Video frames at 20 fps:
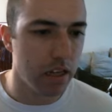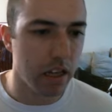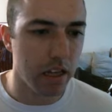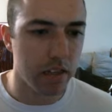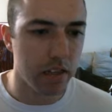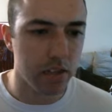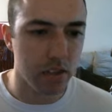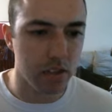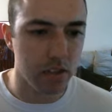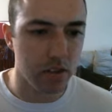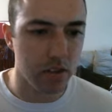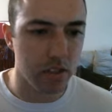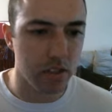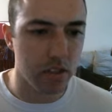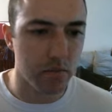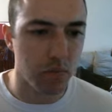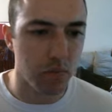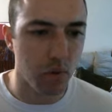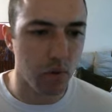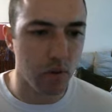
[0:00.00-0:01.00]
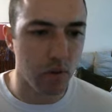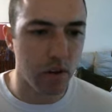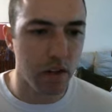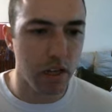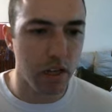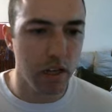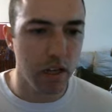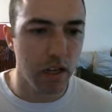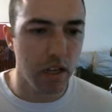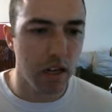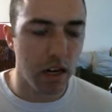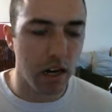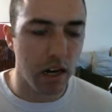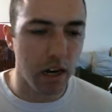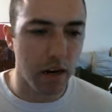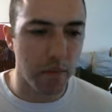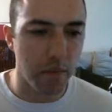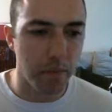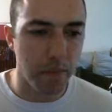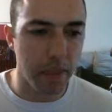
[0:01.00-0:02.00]
Now let's just do this. Bool.
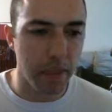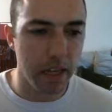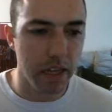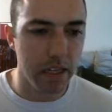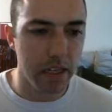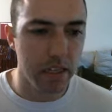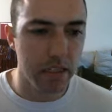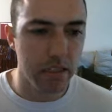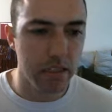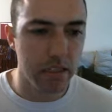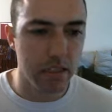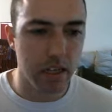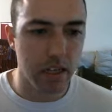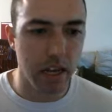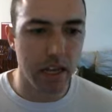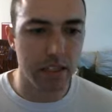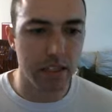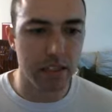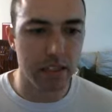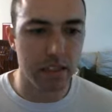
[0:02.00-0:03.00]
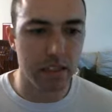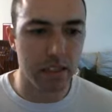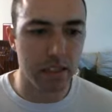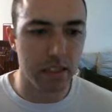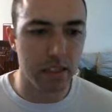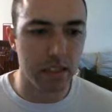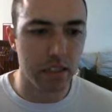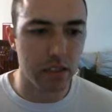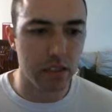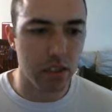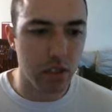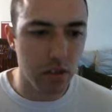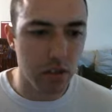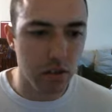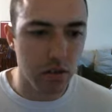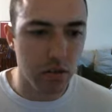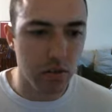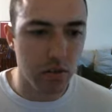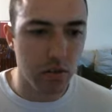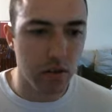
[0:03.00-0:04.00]
Is entity
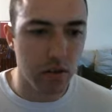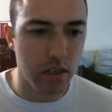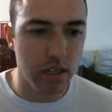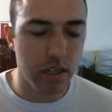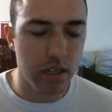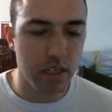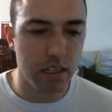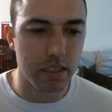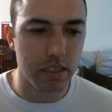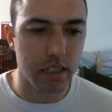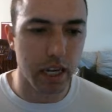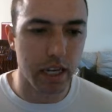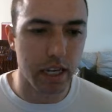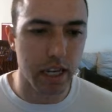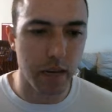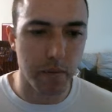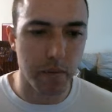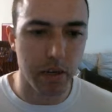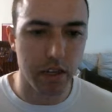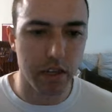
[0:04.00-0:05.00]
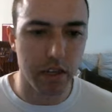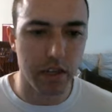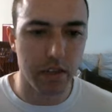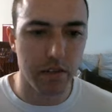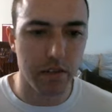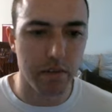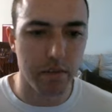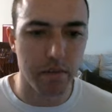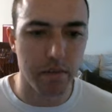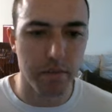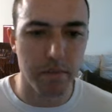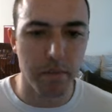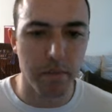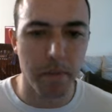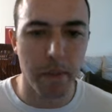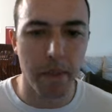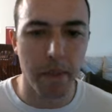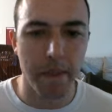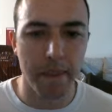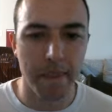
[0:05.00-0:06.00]
2 dynamic?
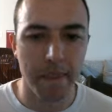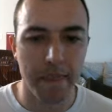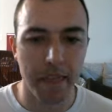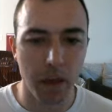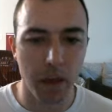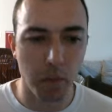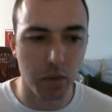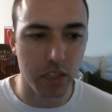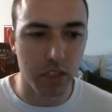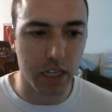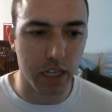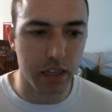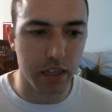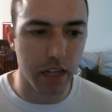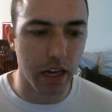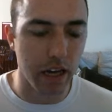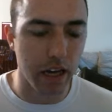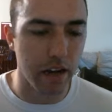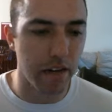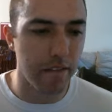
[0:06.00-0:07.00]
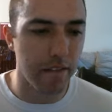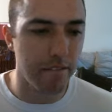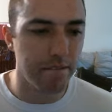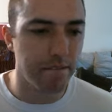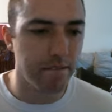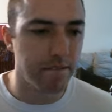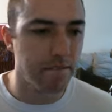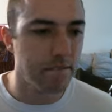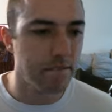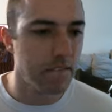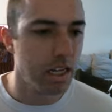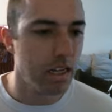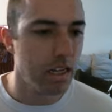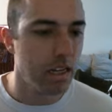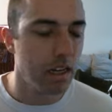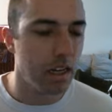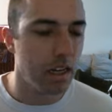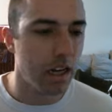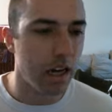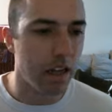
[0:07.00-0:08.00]
We'll check that.
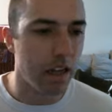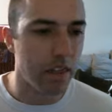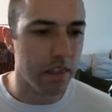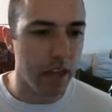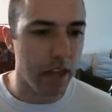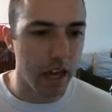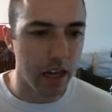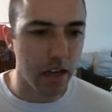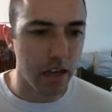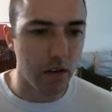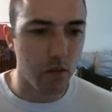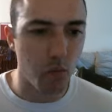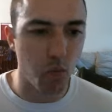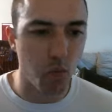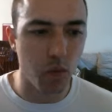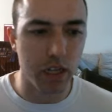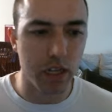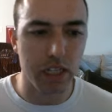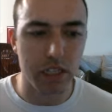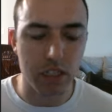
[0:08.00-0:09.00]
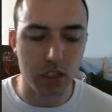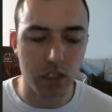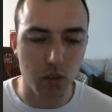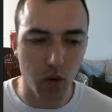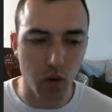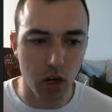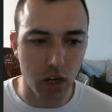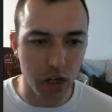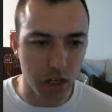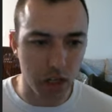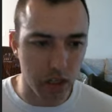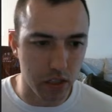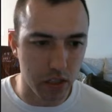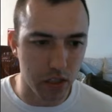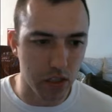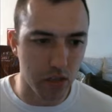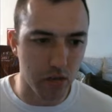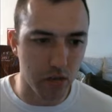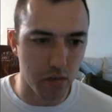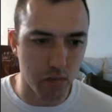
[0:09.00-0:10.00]
And then we need to do our
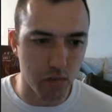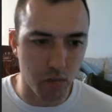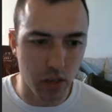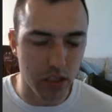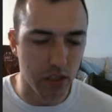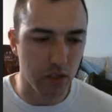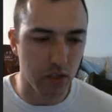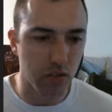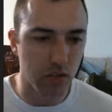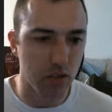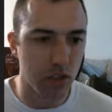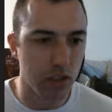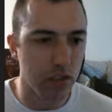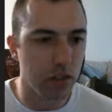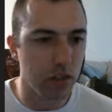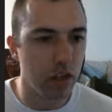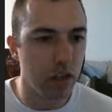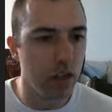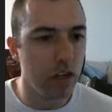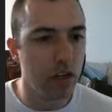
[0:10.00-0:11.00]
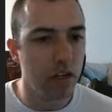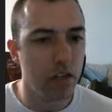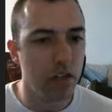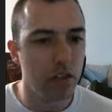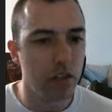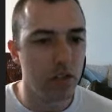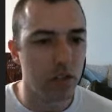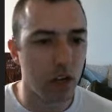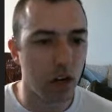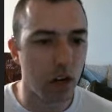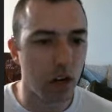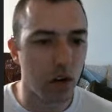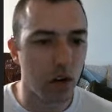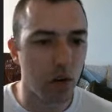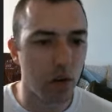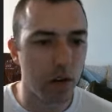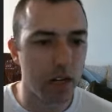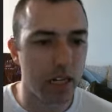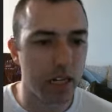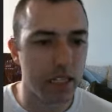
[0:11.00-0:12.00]
collision resolution.
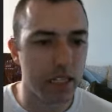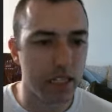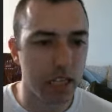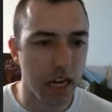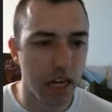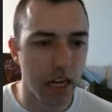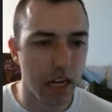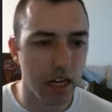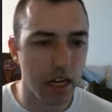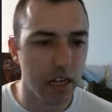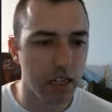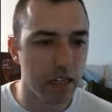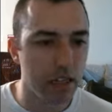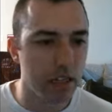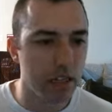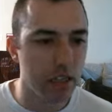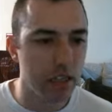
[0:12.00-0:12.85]
So it's not